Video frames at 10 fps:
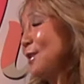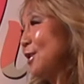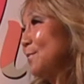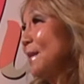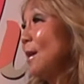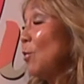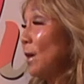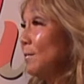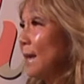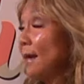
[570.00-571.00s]
you could be a
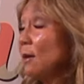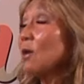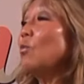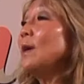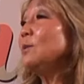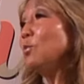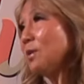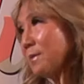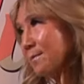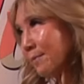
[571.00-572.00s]
one man or one
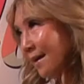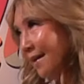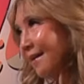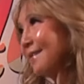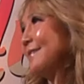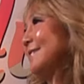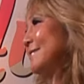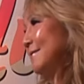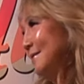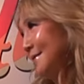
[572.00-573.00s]
woman band.
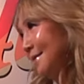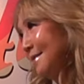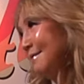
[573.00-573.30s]
See, yeah,